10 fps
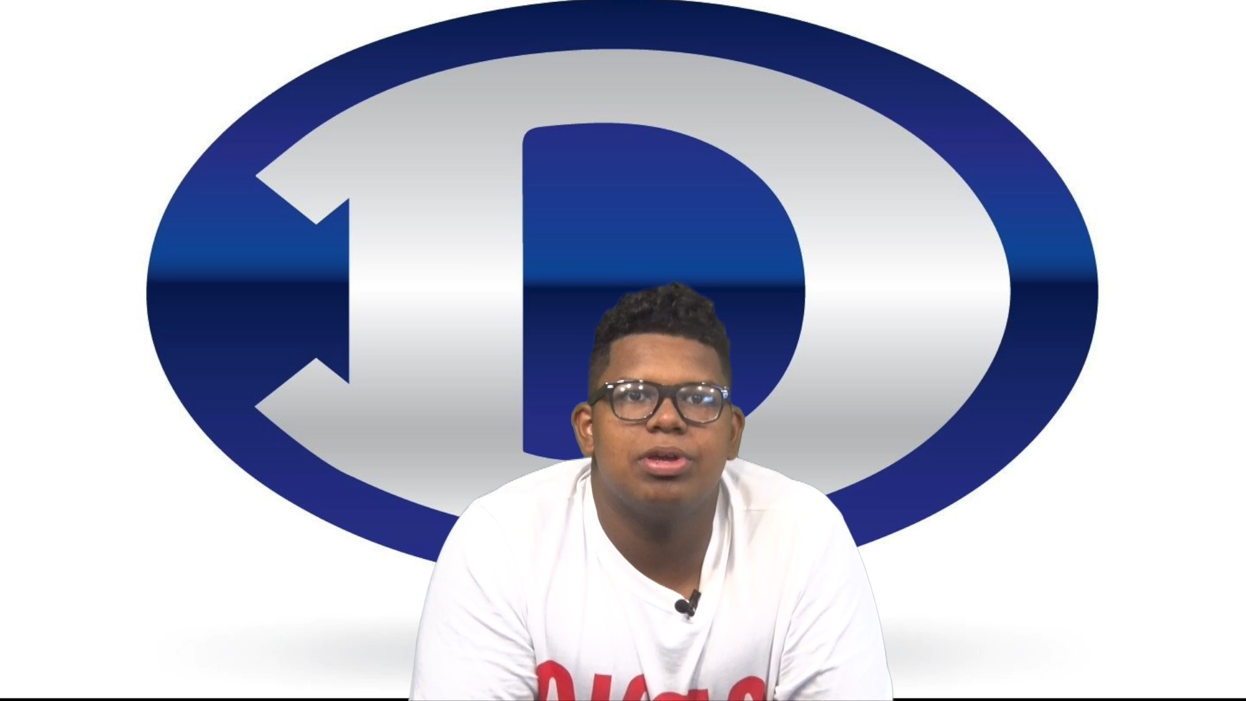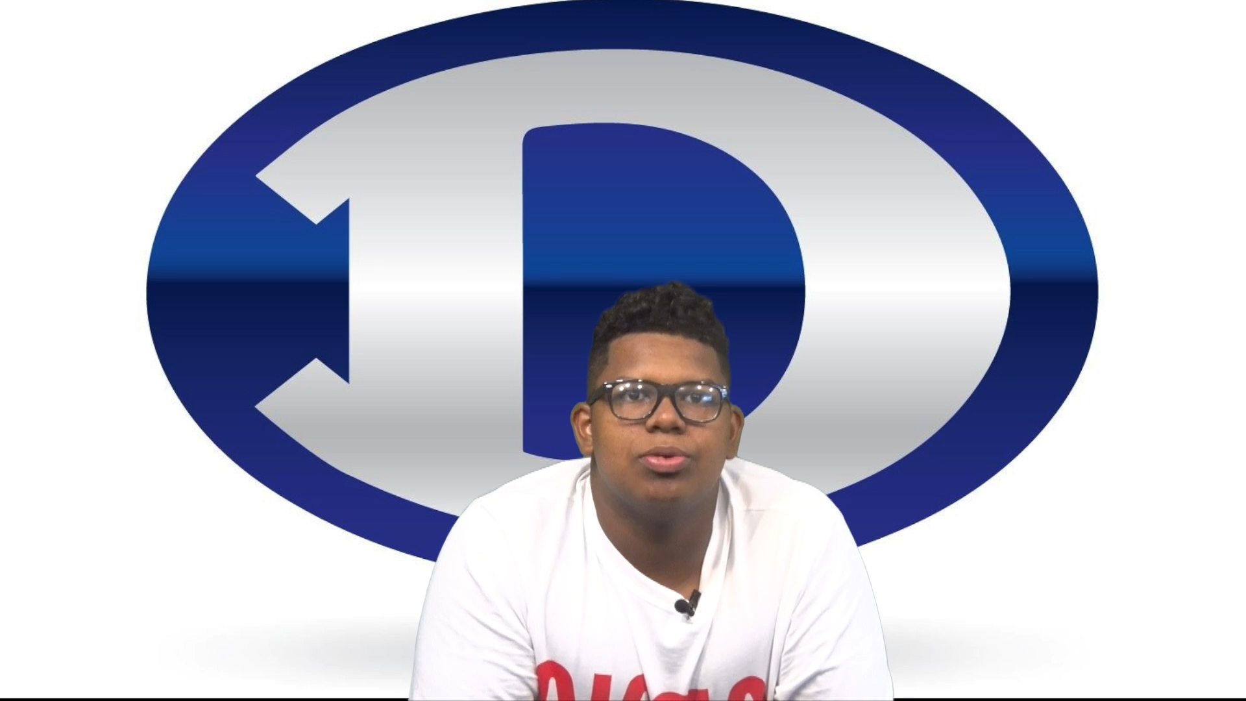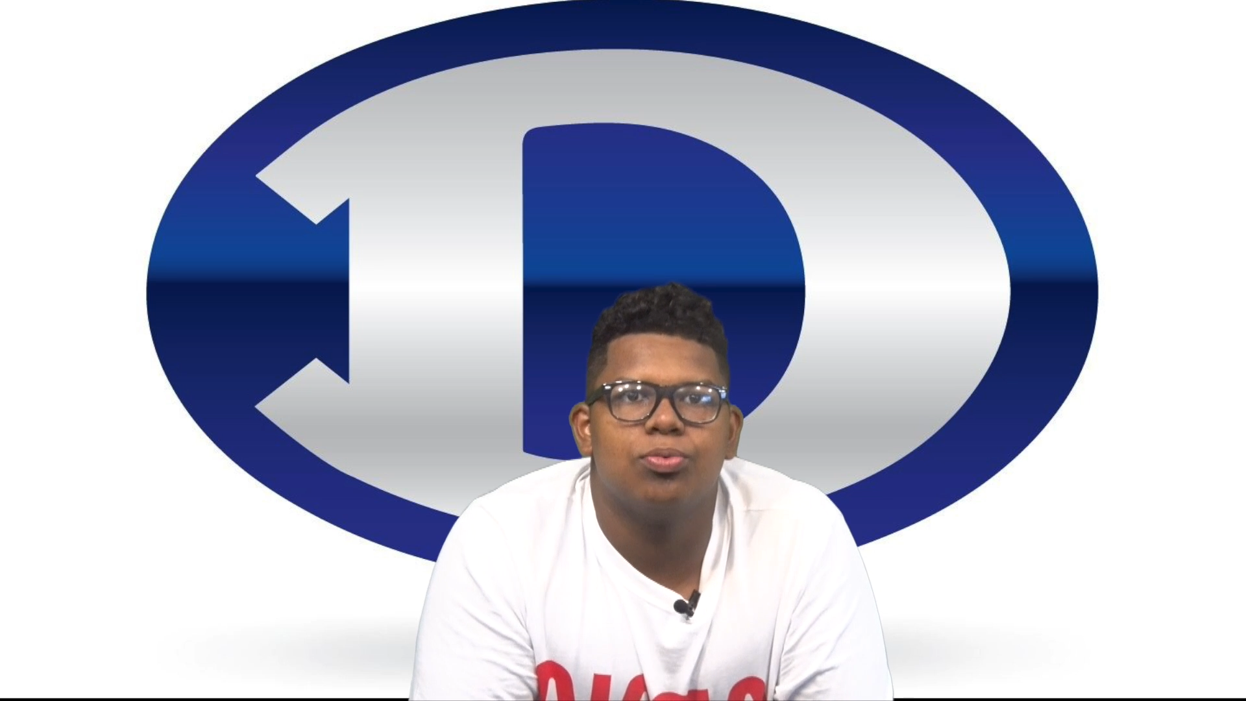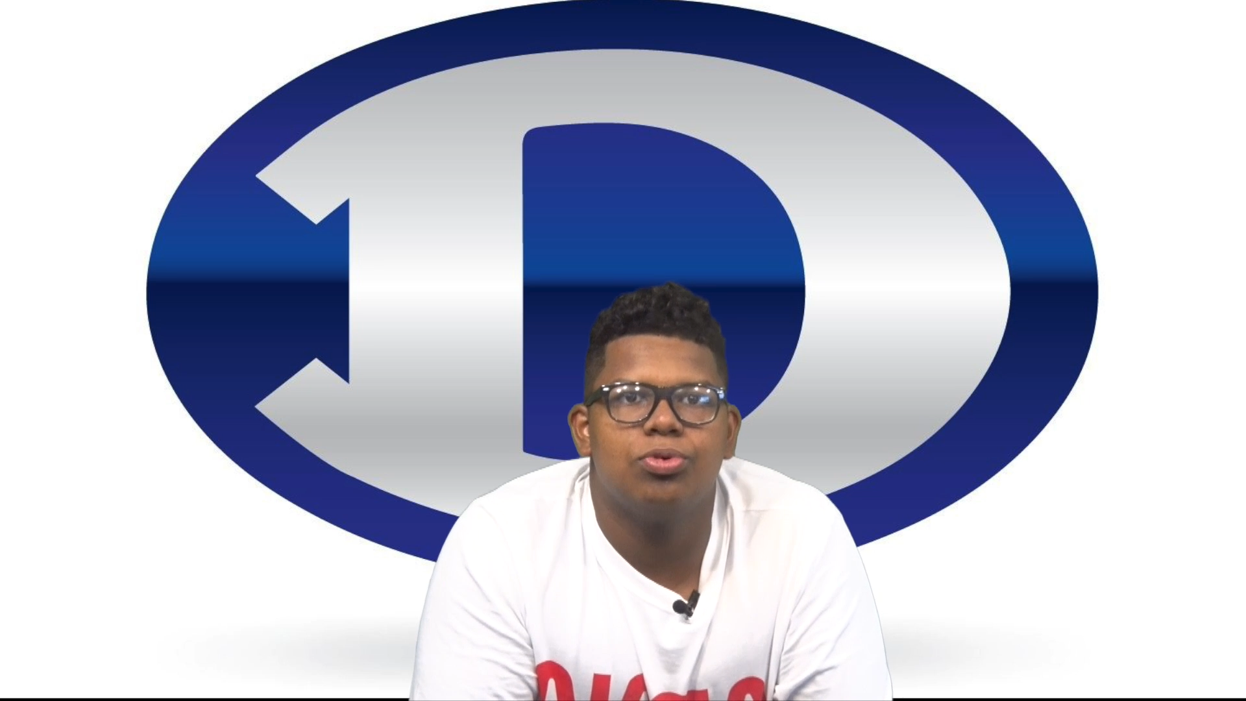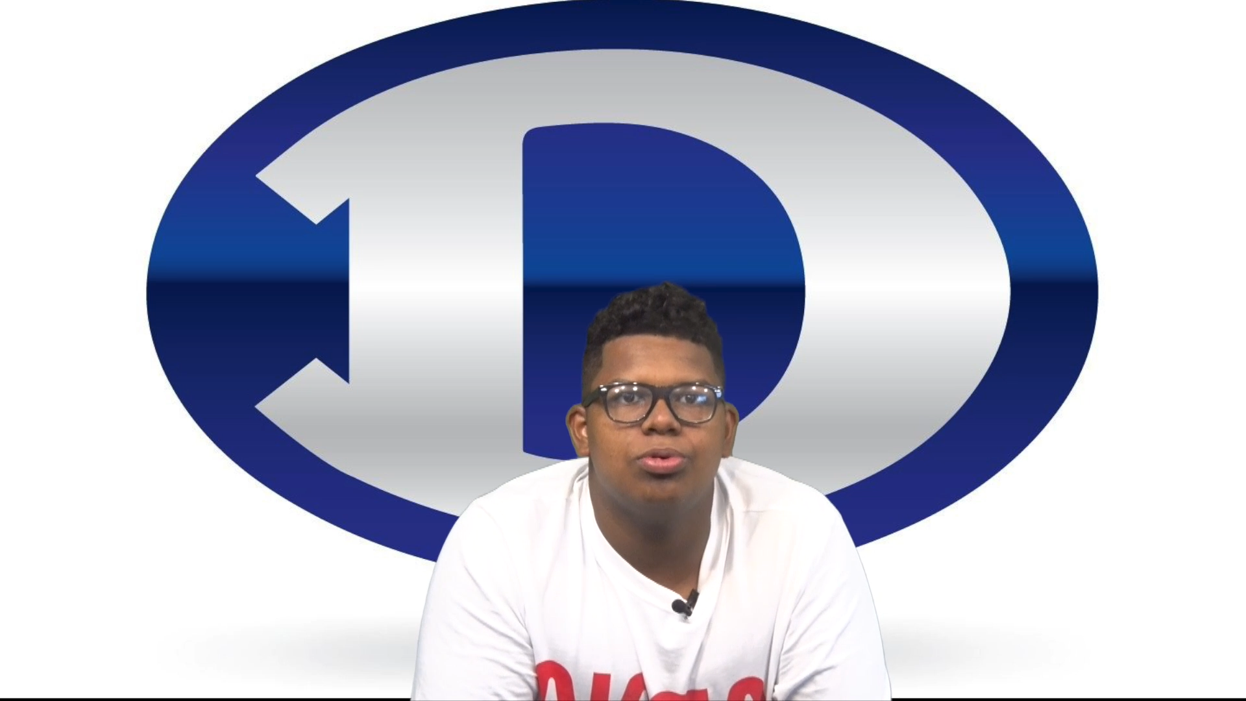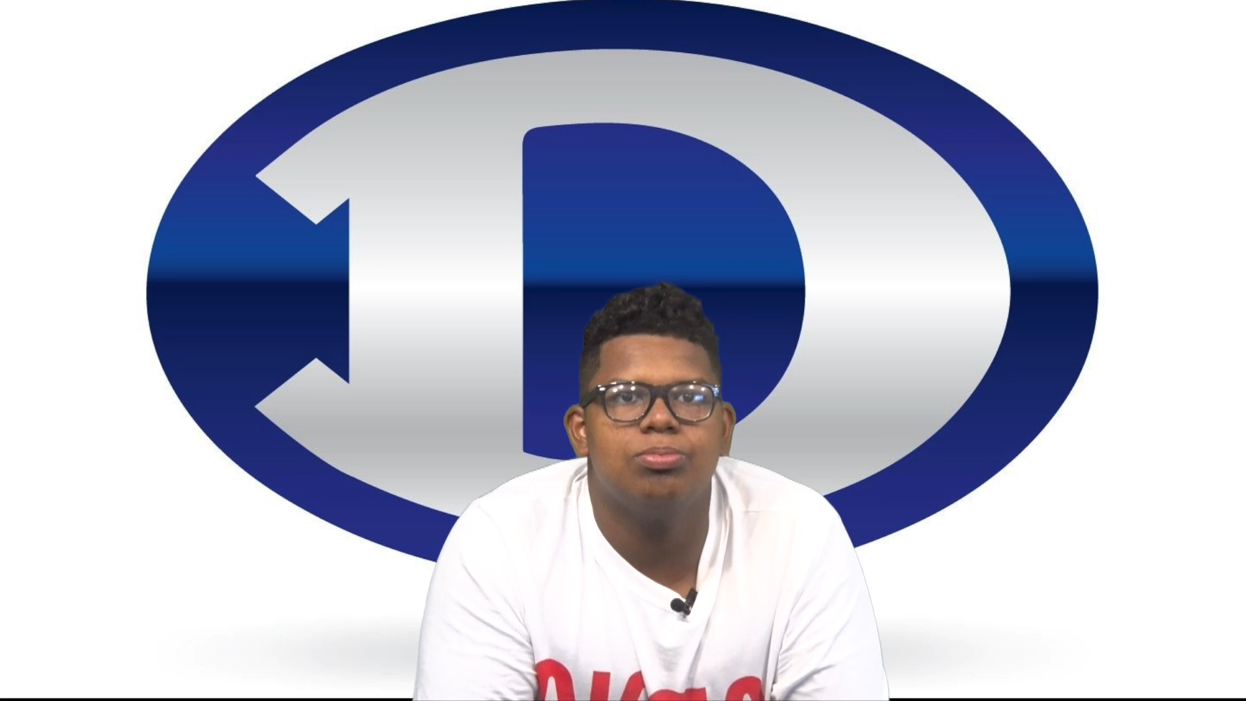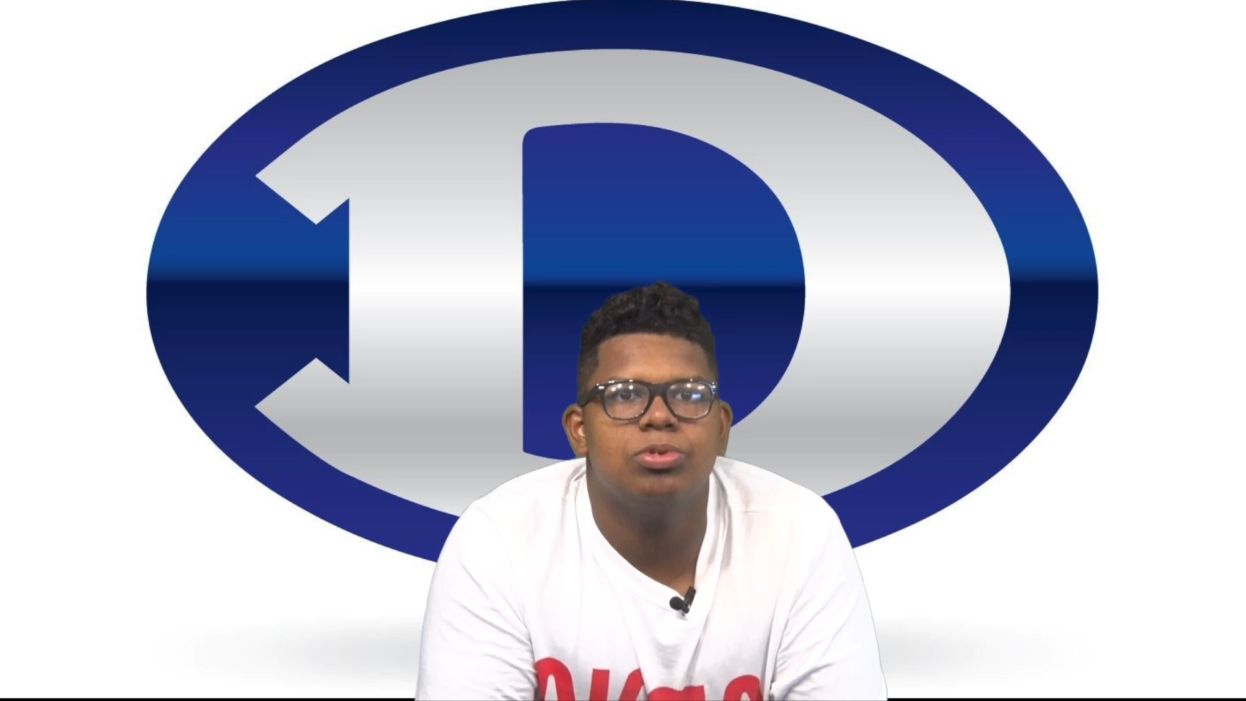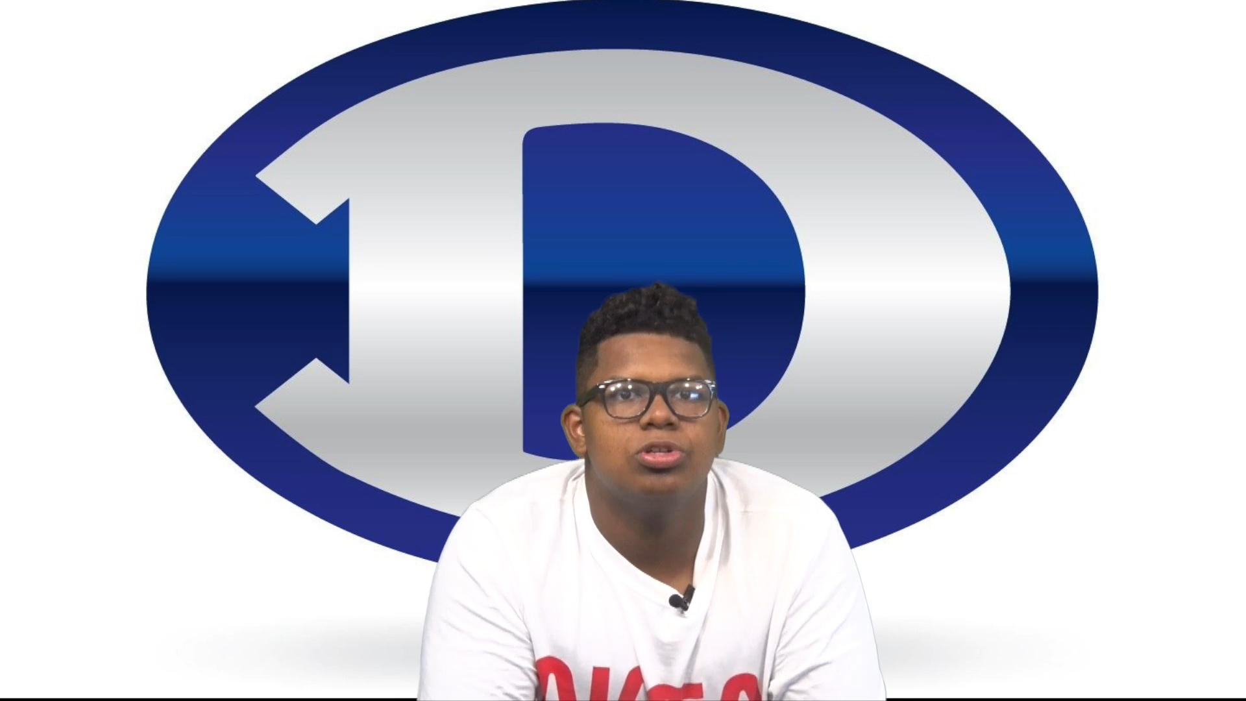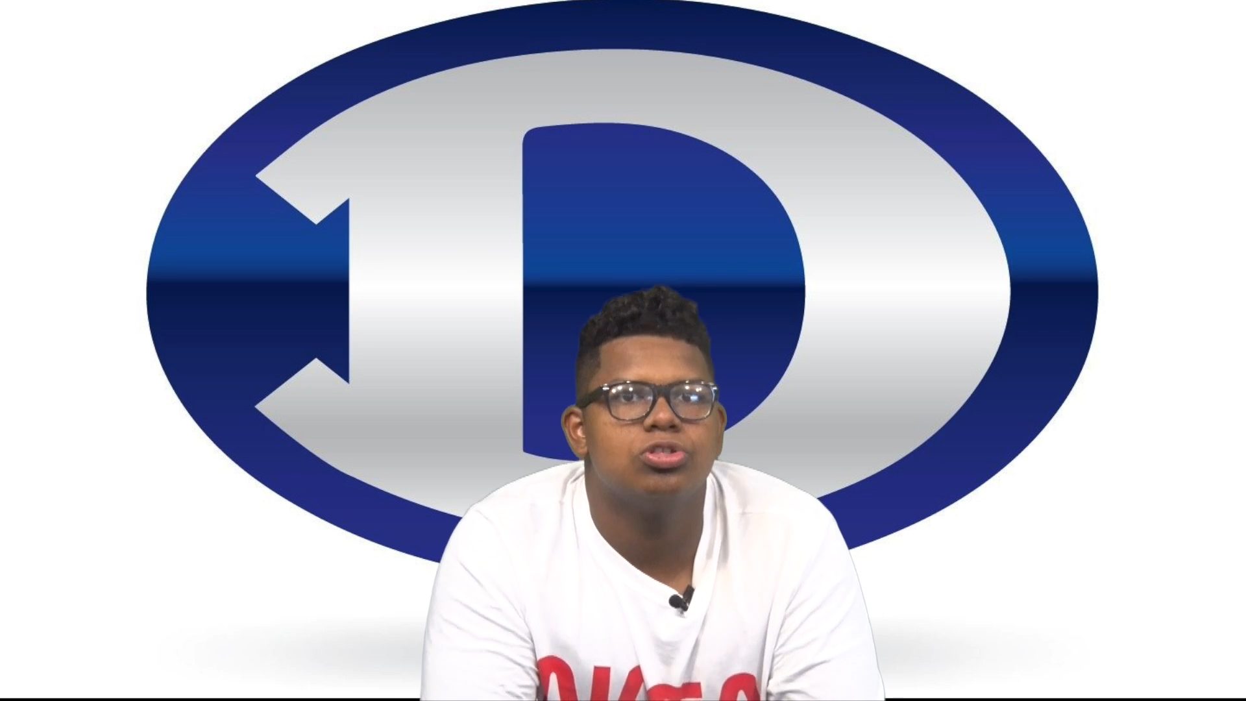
in room